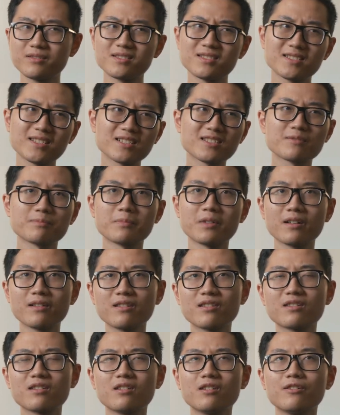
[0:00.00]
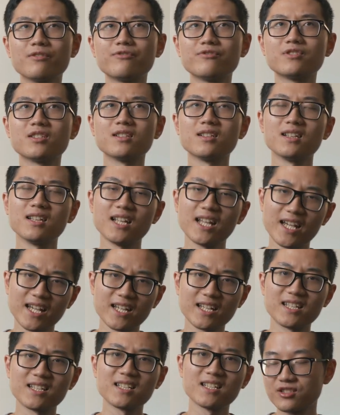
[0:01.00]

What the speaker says: 6 months of delay.